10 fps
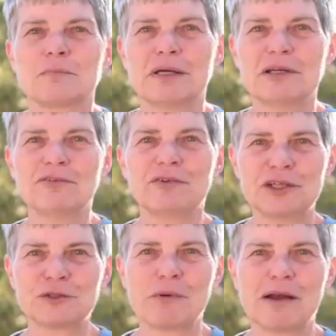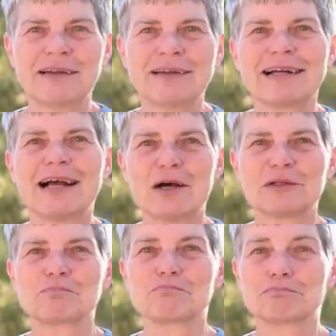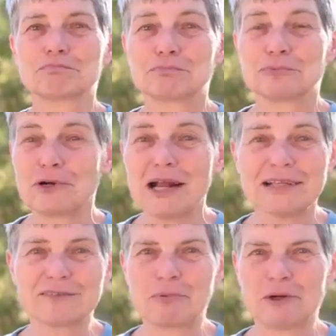Ben Feshbach, our bright